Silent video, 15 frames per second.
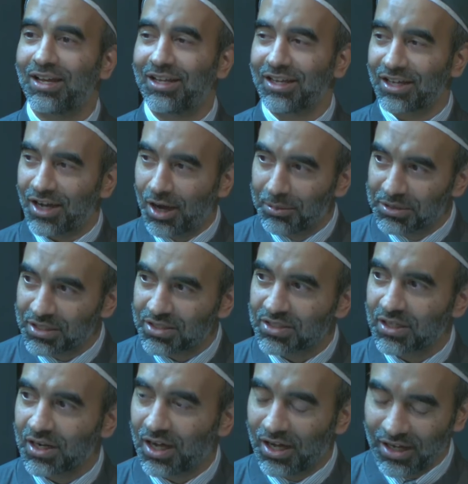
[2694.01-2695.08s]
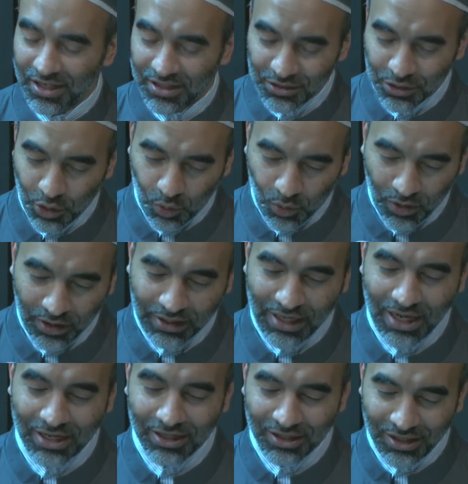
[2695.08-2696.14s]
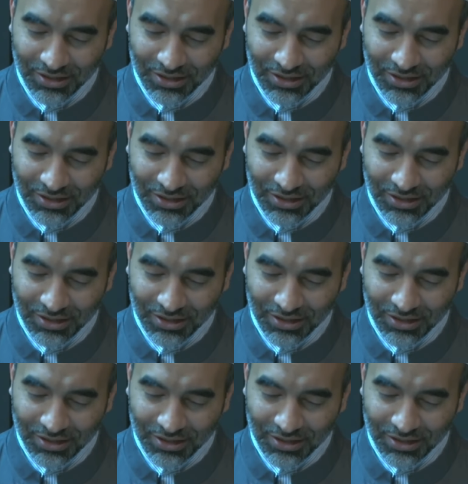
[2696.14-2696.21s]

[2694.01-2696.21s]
And iqamat salah is to work at it